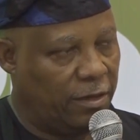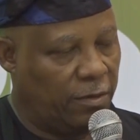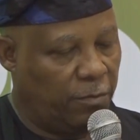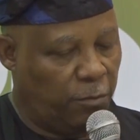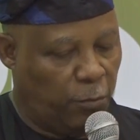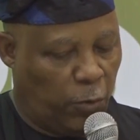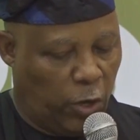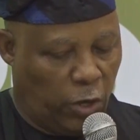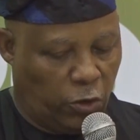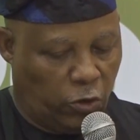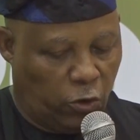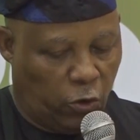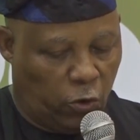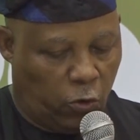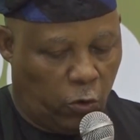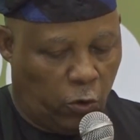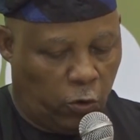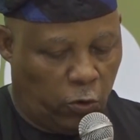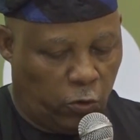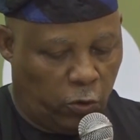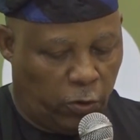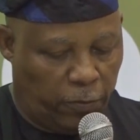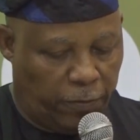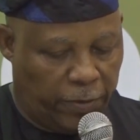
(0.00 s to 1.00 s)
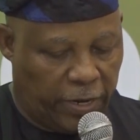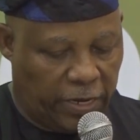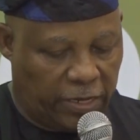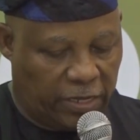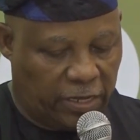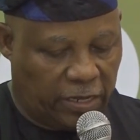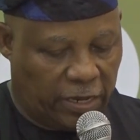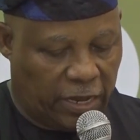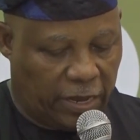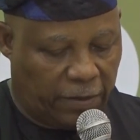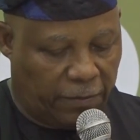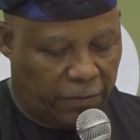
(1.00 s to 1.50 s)
major conglomerates
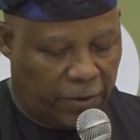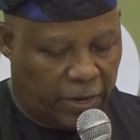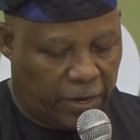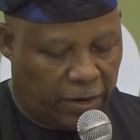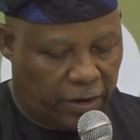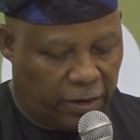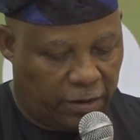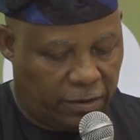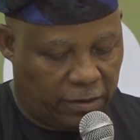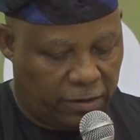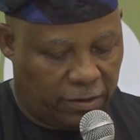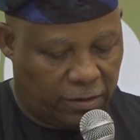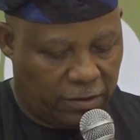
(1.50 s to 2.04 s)
in Agbara,